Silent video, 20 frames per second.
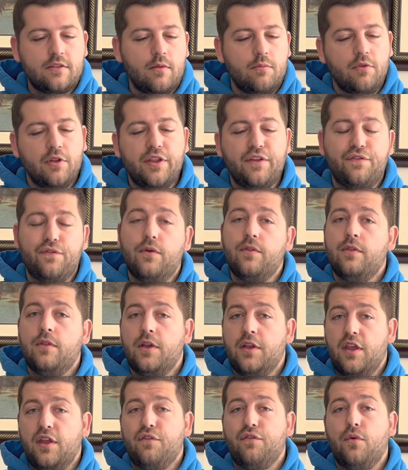So I'm really
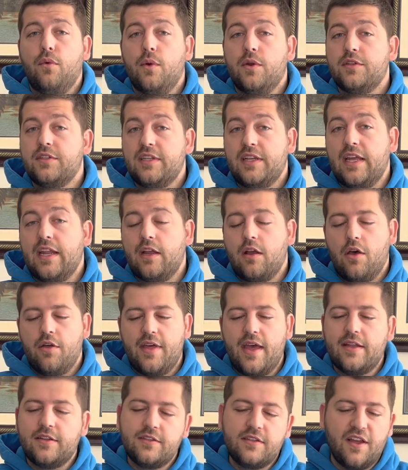looking forward to getting all
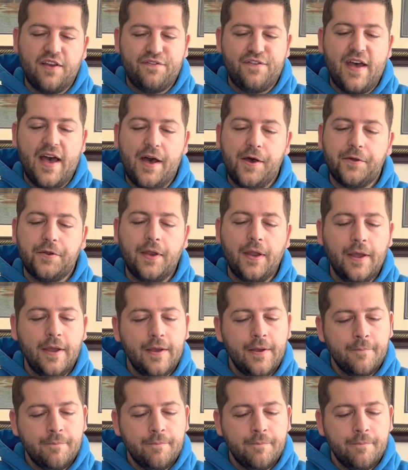that stuff out.